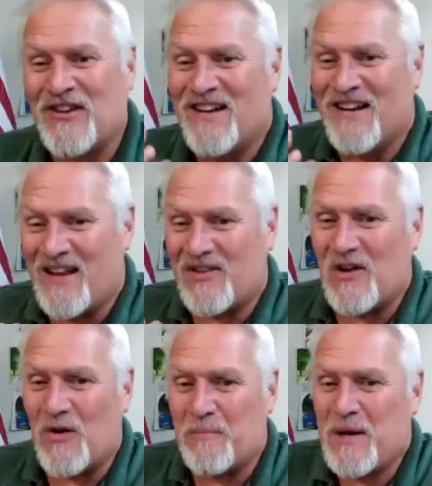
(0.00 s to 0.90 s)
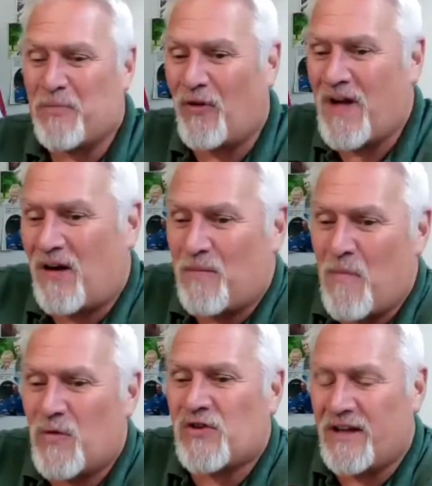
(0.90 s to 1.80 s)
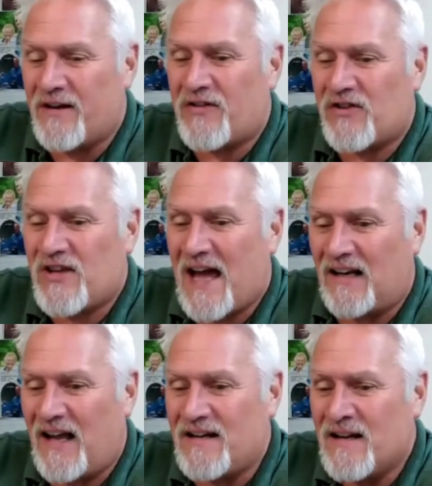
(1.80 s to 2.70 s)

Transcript: and so the people that are mostly into the satellite.